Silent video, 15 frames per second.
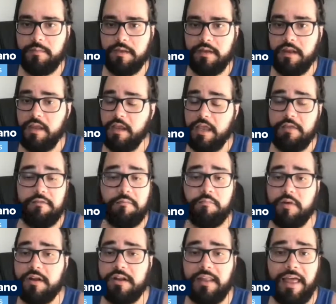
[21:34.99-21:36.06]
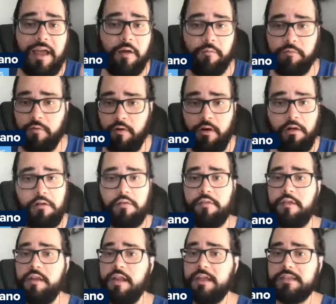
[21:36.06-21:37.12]
I mean, even Brandon Lowe, for all
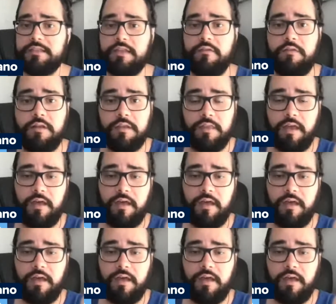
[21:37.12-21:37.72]
the negativity